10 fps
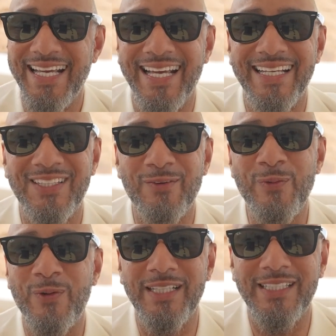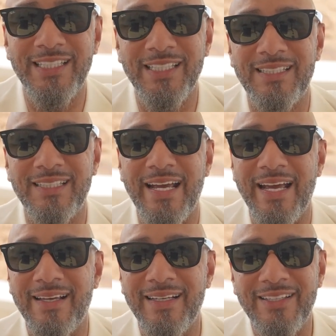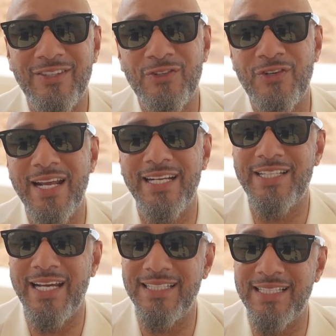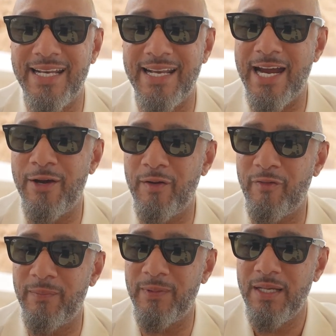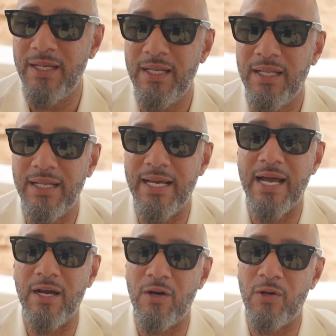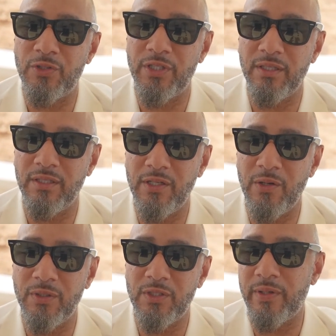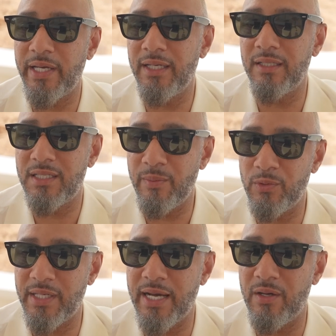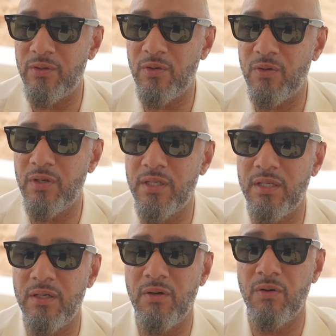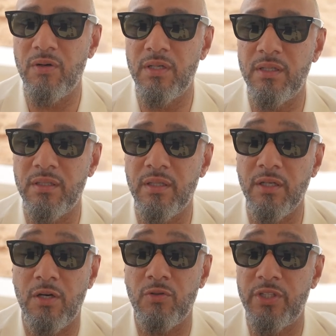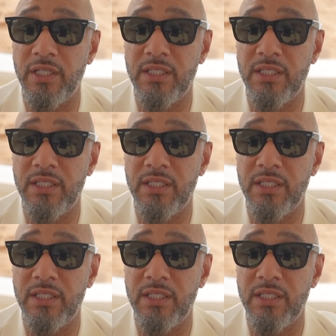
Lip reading: and so we wanted to just try to change that narrative and let our culture know it's okay to double down on the culture